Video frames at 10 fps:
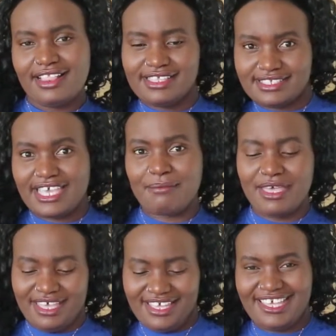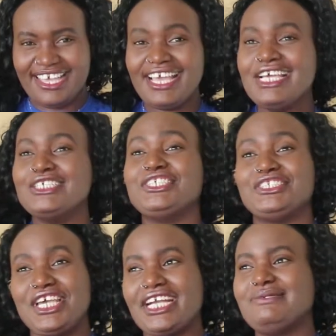this cabin. She
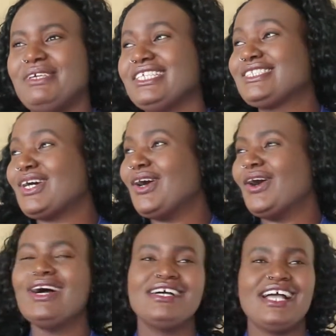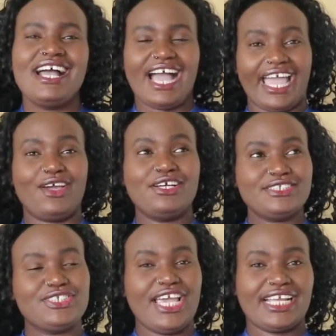checked me, so I
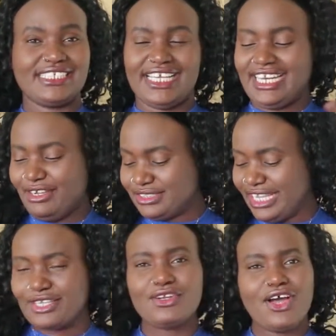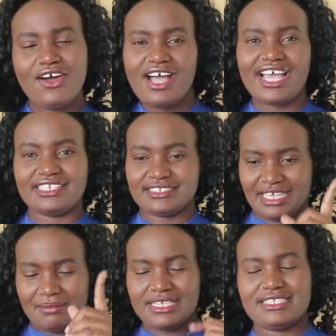got checked and I was like, you know what,
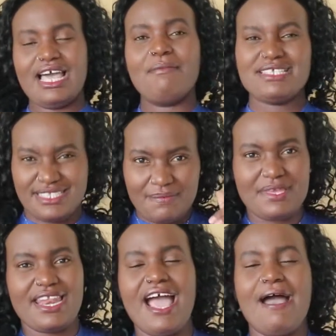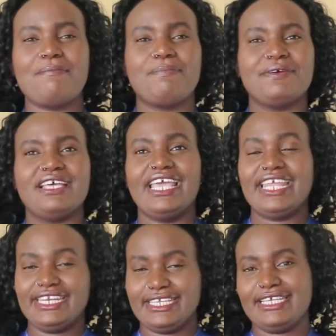I'm gonna step it up. And
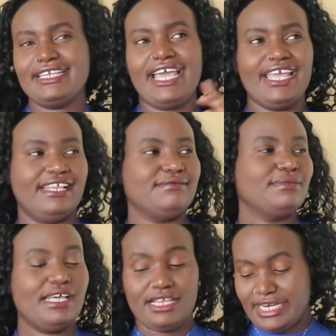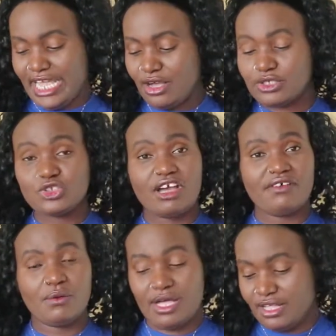I did, and now we
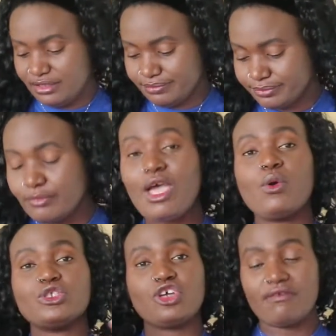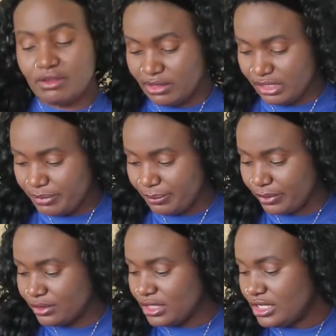travel well,
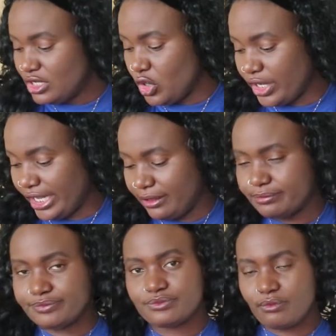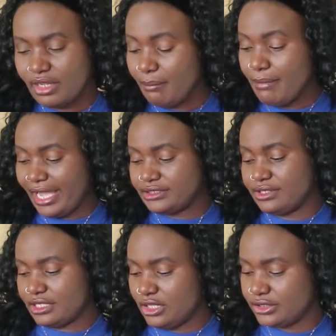people. Okay, back to
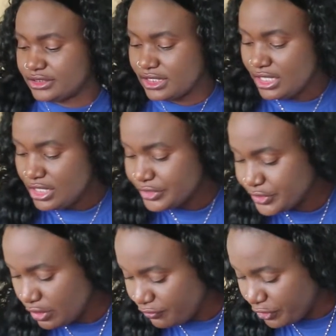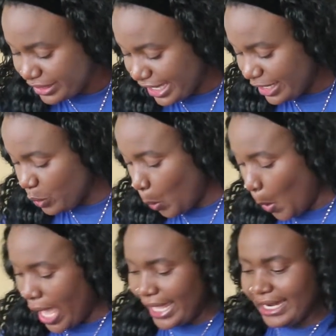the clothes. So for night
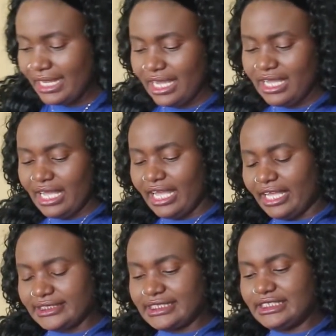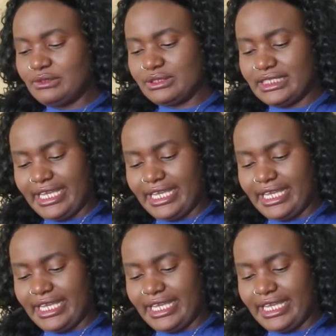one, since it was